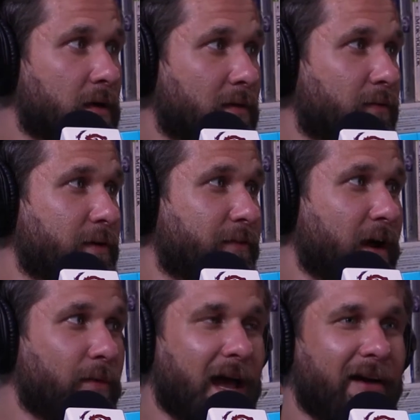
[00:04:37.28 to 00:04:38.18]
If we
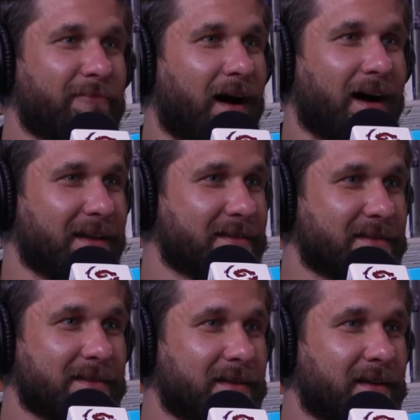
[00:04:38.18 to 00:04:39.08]
forget we have
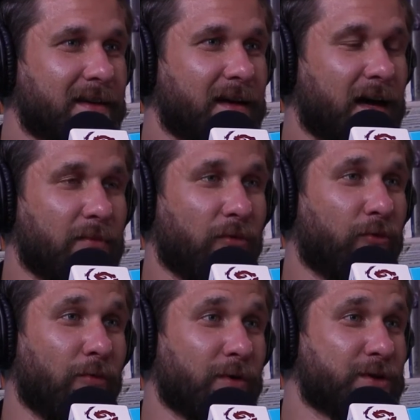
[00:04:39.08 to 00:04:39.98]
bodies
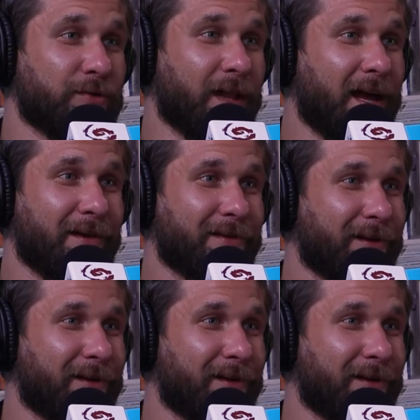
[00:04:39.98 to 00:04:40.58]
before we're too late.